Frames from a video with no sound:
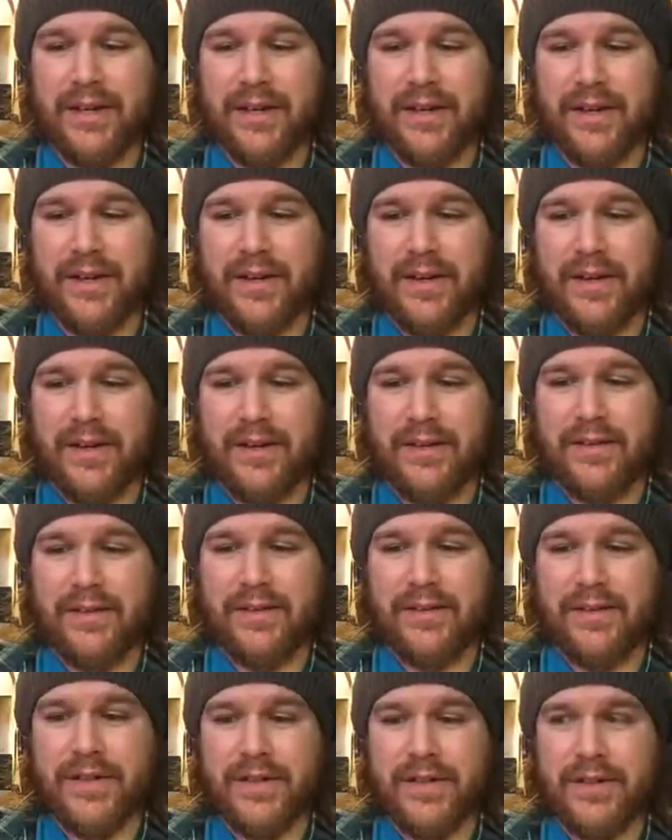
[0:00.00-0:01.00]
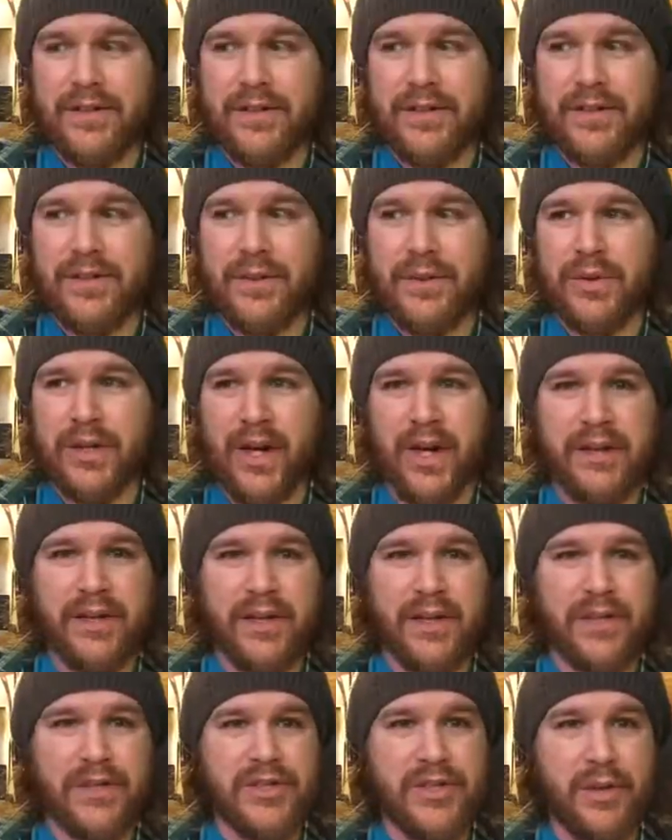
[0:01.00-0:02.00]
they're doing kind
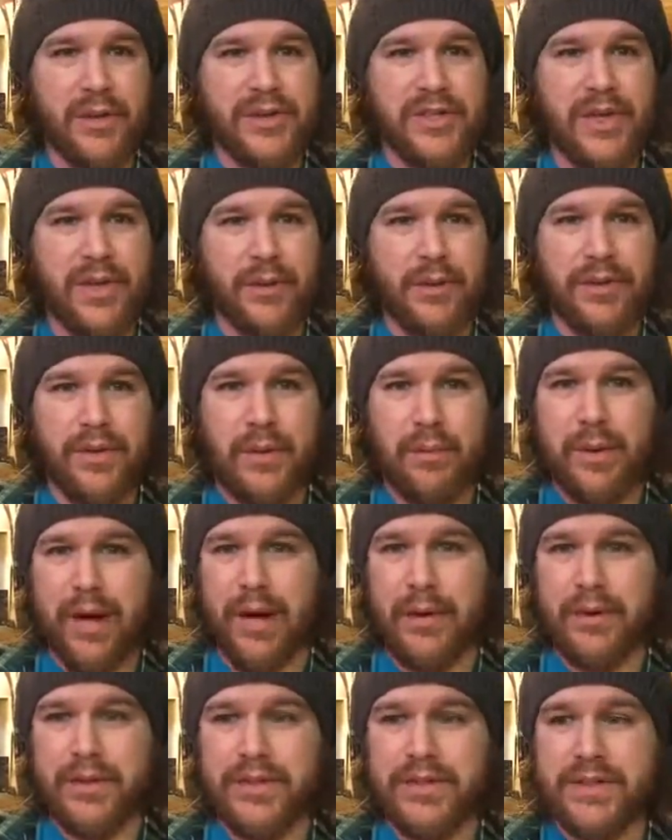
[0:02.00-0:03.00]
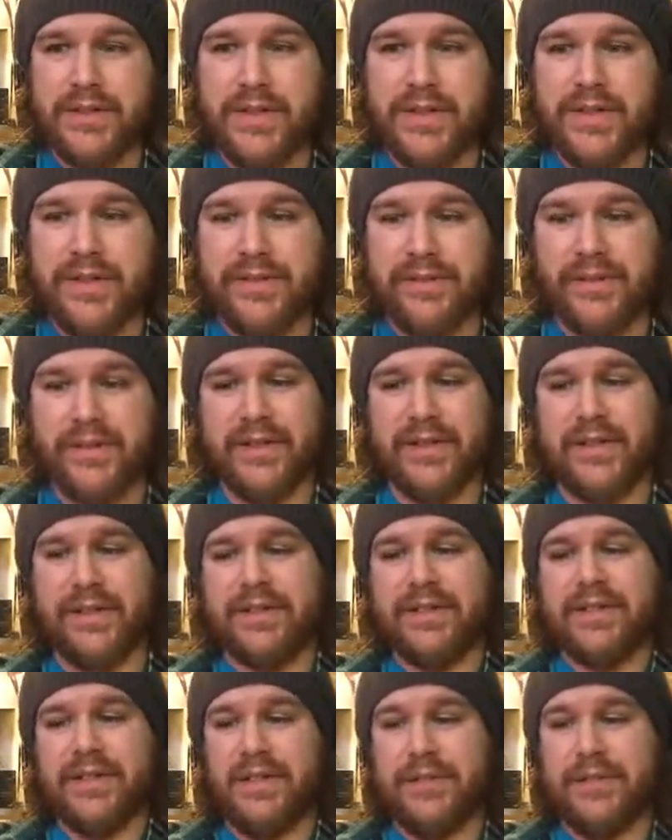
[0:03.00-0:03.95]
of like a show and tell with their powers and different things.